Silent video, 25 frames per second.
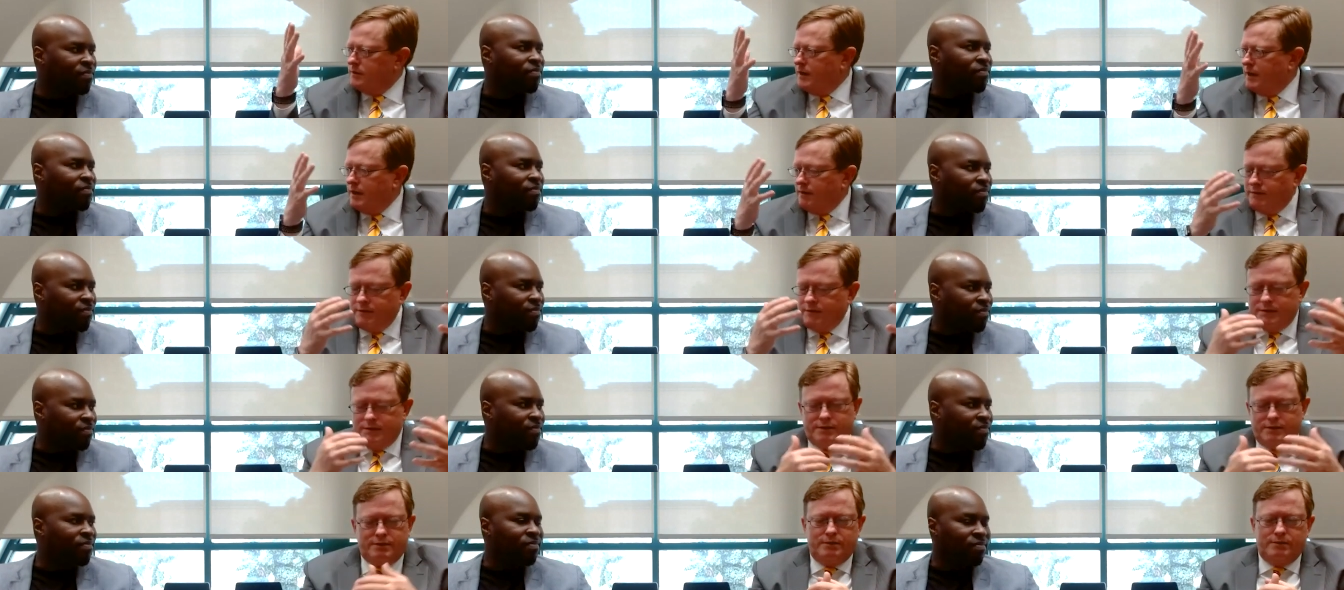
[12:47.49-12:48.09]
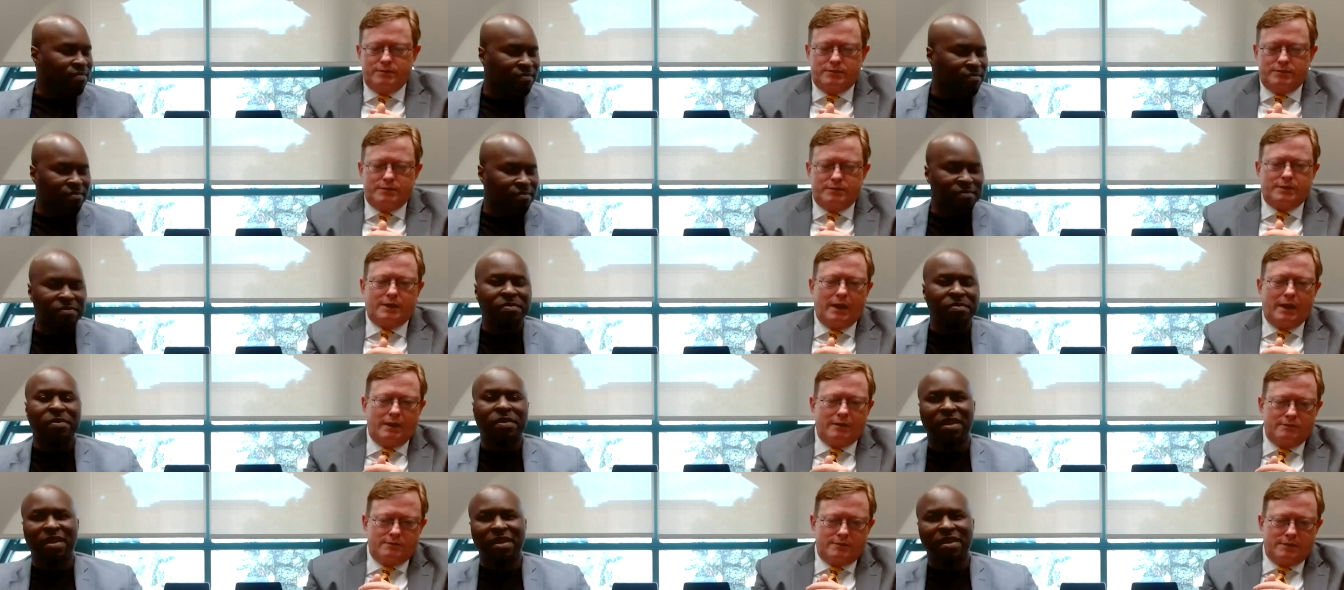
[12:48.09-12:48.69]
Speaker 1: You have these huge
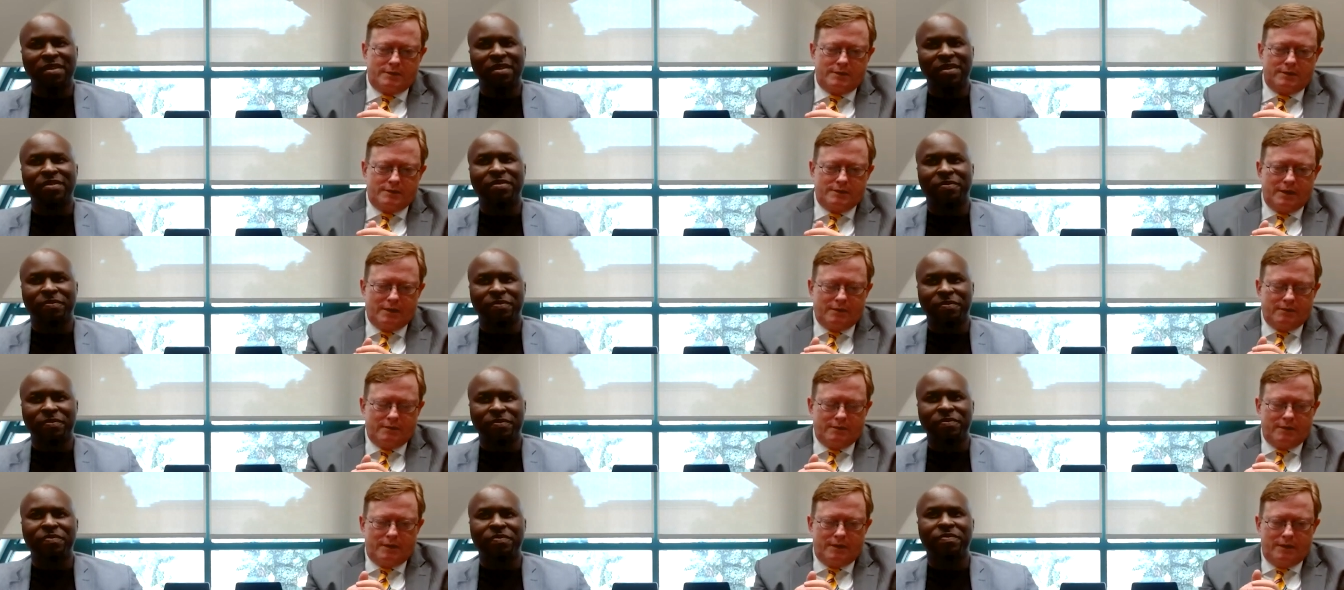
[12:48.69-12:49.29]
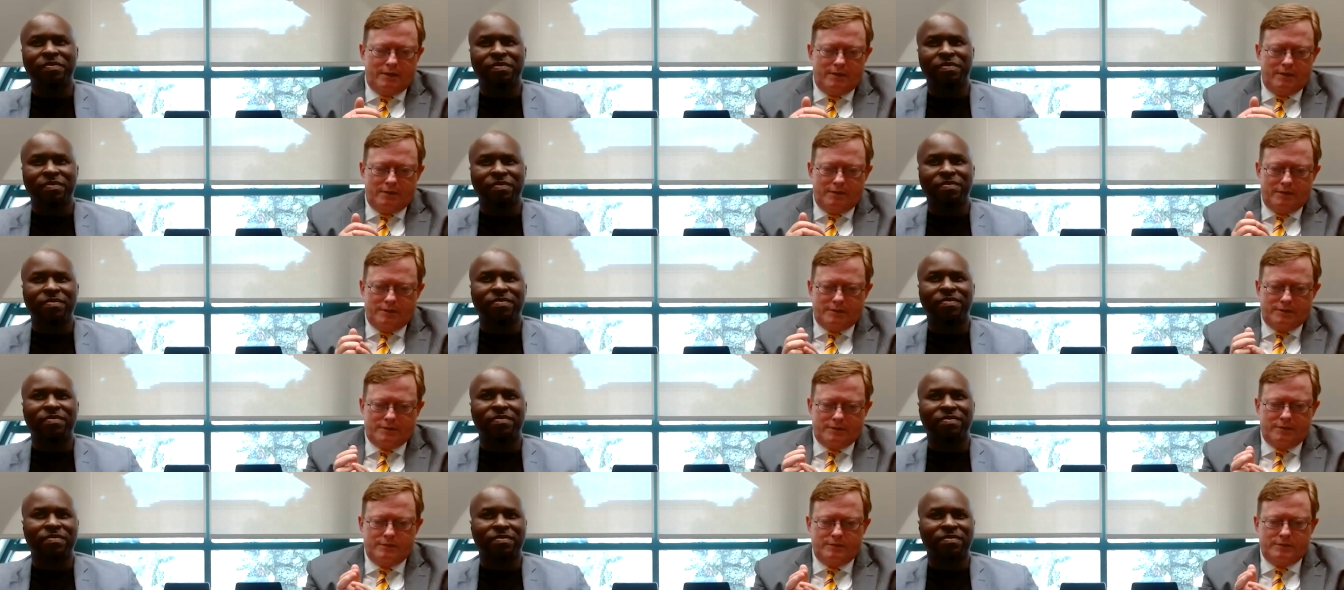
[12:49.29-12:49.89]
scanners, yeah. et cetera. I mean,
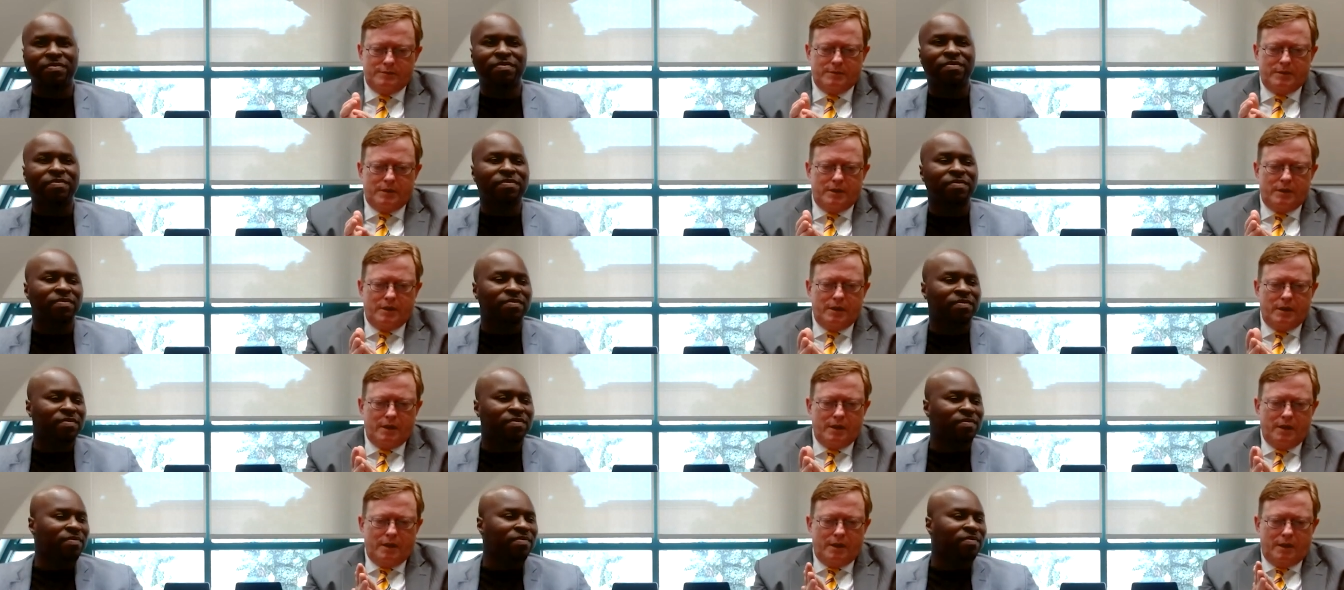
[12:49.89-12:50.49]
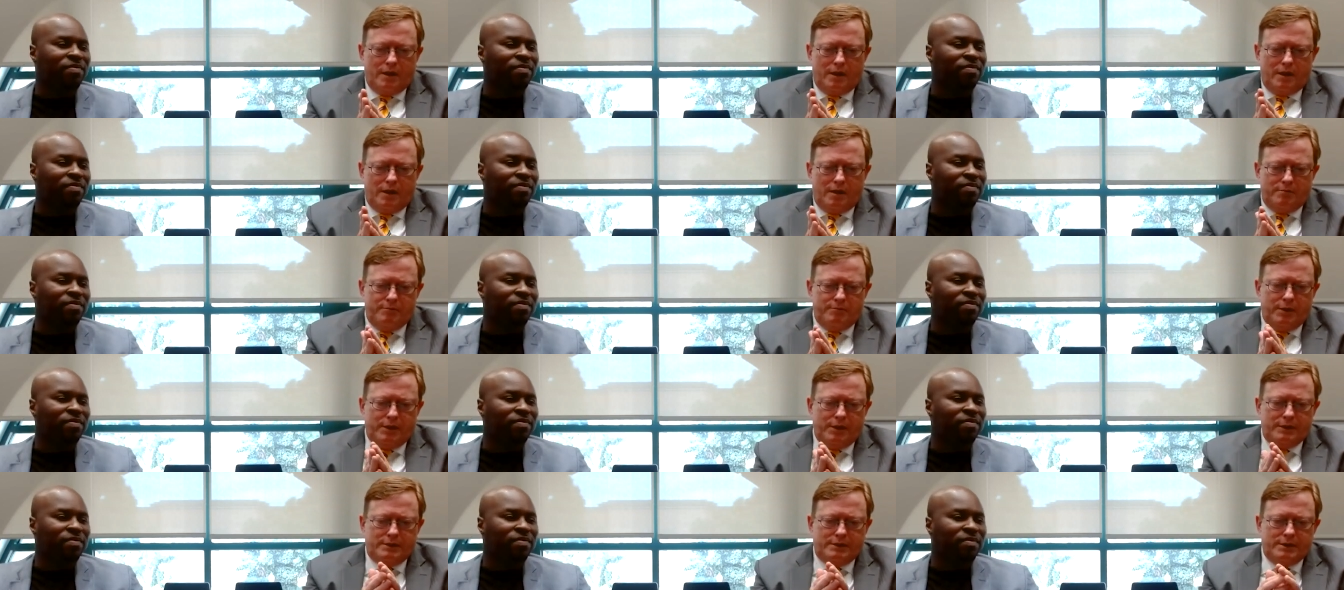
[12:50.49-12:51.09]
that's always been a, a
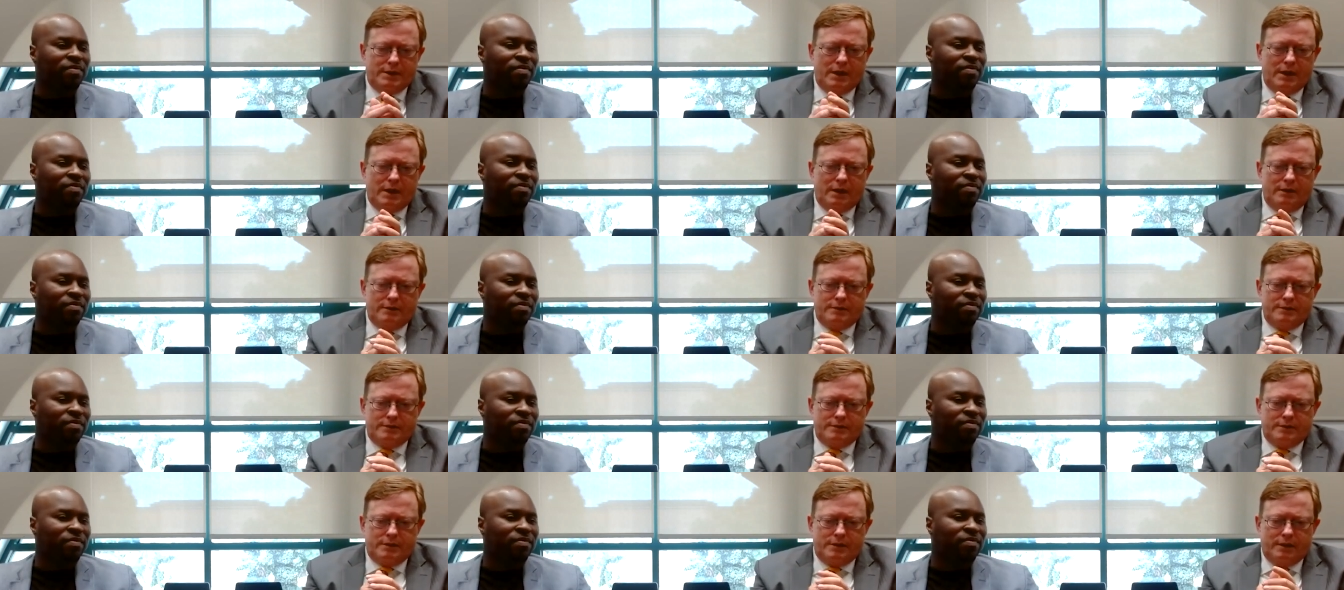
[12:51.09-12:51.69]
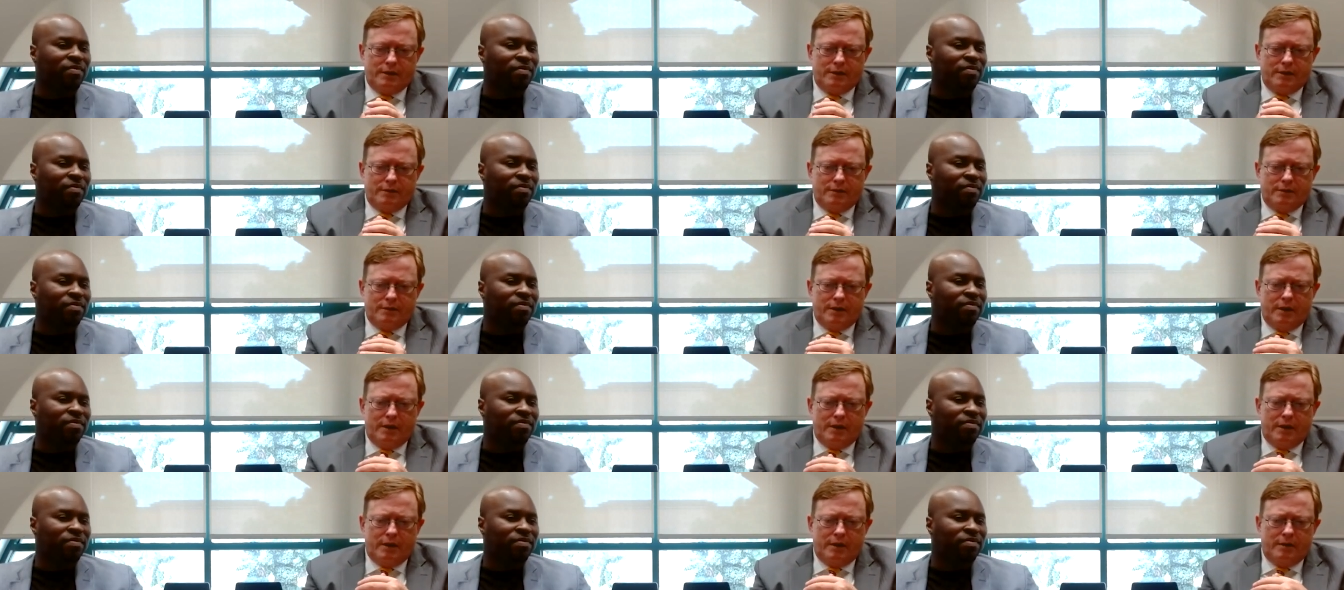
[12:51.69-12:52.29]
big challenge there.
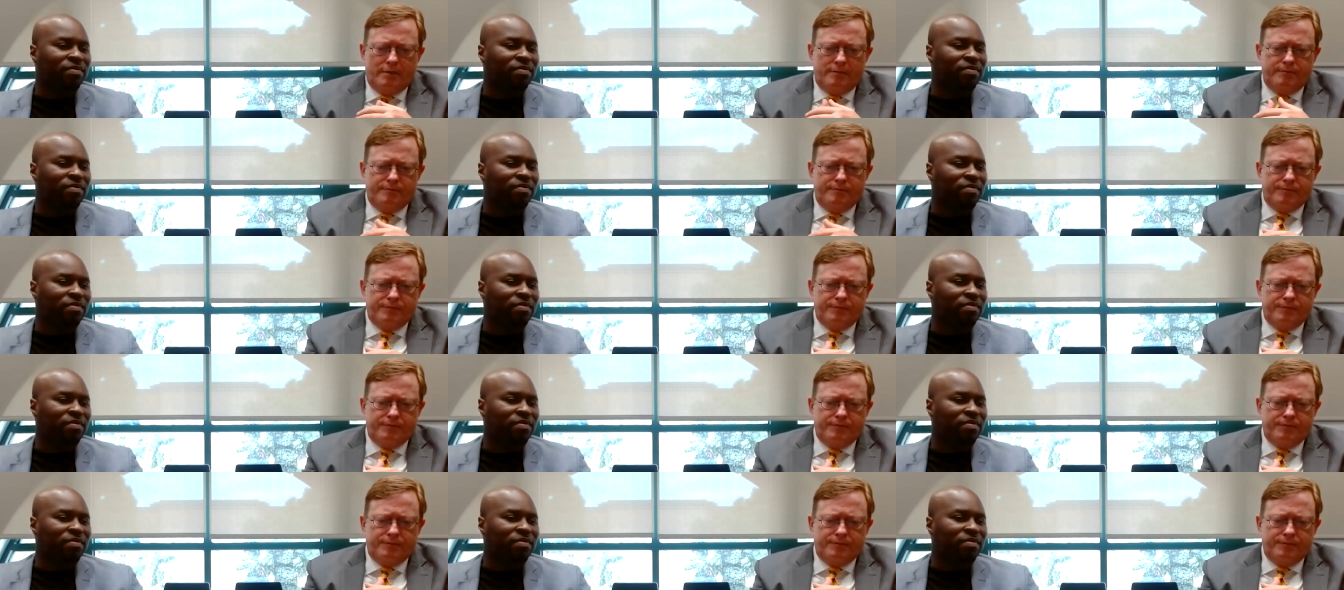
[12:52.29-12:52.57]
Um,